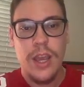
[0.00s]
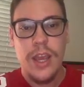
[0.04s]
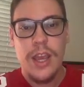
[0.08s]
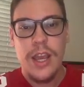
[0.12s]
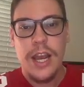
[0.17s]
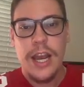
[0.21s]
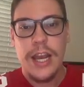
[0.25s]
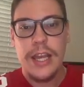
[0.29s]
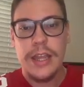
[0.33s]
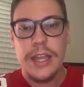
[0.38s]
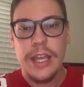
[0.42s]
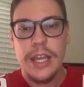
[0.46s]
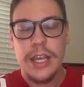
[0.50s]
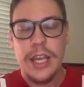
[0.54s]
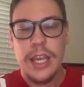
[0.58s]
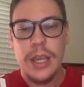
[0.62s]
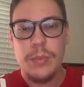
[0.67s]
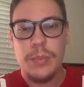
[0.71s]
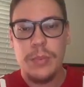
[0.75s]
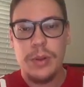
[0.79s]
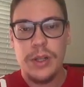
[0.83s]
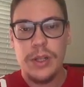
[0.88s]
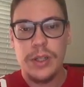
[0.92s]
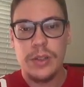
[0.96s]
I think he
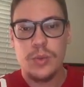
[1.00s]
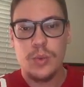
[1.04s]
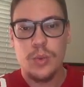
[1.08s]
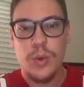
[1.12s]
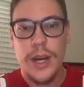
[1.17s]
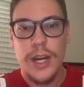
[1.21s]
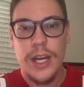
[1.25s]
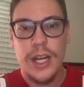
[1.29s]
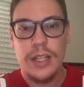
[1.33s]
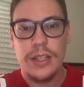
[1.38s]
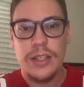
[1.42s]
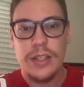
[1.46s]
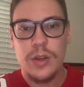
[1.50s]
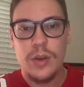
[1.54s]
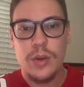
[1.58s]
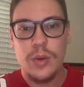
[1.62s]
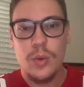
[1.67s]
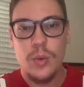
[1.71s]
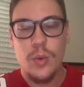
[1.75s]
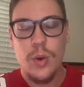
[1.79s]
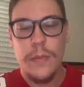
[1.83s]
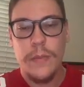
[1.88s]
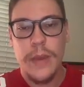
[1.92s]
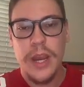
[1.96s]
plugs right into
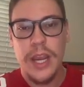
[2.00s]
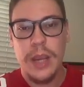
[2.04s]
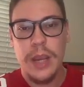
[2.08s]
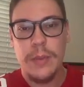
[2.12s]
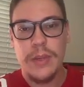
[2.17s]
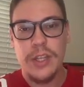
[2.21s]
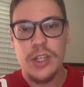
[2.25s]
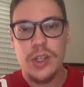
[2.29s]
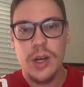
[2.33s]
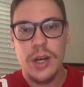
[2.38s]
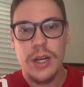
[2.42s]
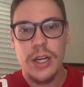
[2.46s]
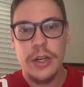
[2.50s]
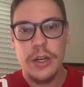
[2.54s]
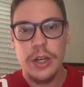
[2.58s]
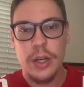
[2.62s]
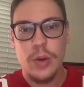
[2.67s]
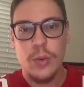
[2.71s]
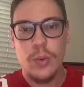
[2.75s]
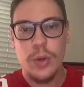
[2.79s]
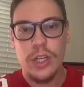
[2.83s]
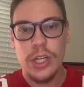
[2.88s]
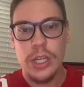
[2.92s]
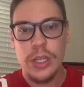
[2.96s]
what Miami's trying to do,
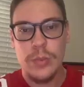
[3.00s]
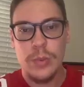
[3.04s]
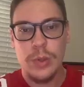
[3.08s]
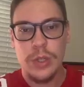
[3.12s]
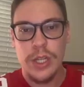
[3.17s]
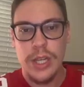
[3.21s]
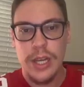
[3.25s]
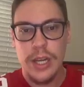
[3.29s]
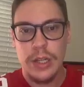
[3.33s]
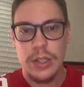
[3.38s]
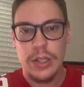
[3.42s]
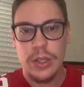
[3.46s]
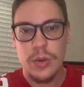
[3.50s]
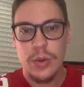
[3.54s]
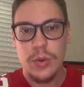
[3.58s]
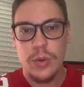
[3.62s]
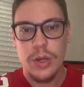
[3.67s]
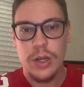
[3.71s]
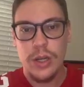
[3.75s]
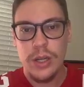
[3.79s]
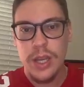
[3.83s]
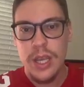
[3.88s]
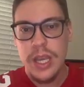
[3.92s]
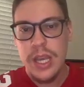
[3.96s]
which is protect Tua,
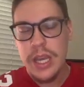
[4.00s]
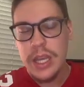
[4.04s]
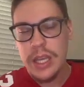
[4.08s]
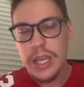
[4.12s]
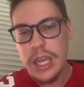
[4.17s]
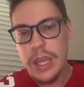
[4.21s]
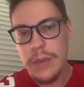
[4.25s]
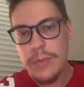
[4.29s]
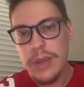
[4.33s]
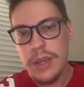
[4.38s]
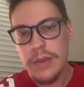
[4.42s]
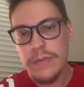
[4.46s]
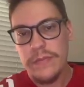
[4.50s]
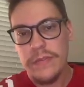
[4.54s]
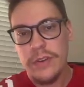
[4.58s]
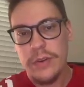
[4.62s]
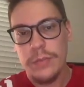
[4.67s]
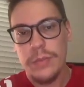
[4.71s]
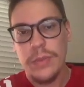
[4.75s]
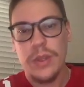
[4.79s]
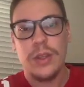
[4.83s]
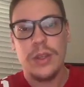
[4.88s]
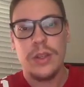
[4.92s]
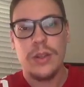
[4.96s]
keep him from
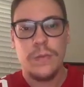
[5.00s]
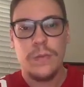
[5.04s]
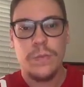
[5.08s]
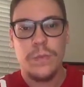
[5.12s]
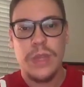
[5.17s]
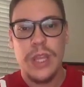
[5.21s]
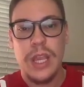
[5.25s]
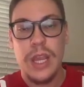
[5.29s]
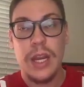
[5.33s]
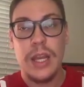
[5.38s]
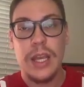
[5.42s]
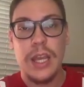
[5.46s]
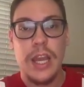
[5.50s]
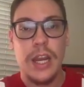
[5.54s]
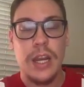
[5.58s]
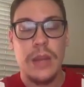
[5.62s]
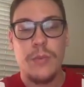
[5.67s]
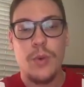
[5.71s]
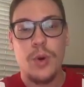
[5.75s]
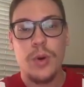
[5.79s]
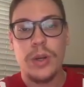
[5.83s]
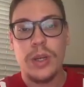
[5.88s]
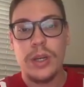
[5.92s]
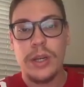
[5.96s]
getting any
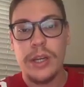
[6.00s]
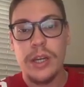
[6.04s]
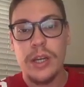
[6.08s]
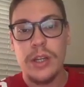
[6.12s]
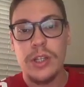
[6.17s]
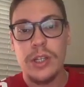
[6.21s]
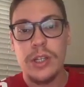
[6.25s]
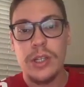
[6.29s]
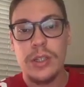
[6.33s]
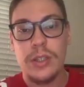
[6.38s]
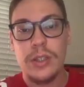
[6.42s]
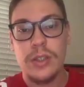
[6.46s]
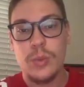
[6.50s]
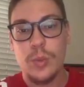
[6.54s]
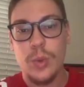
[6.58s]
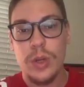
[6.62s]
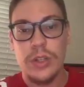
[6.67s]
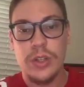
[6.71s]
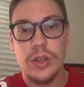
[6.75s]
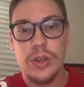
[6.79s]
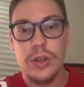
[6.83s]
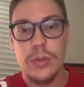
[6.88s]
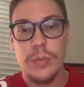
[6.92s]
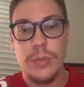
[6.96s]
more concussions, which
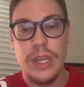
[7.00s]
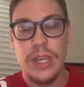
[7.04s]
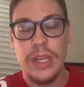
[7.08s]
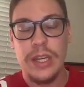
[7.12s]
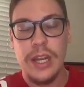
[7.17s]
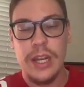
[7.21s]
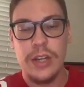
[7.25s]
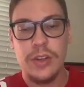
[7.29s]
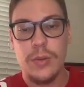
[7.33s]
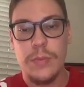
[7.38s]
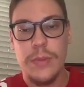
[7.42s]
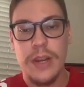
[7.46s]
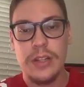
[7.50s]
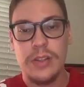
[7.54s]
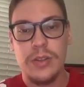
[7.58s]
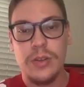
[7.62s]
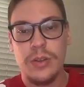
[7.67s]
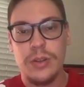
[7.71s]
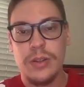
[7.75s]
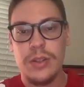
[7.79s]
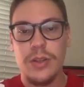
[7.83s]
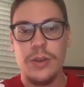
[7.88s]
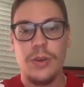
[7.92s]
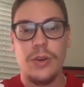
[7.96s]
could be detrimental
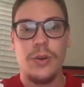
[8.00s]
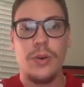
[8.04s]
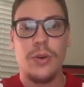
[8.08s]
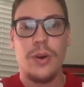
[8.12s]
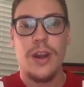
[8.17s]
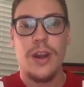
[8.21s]
to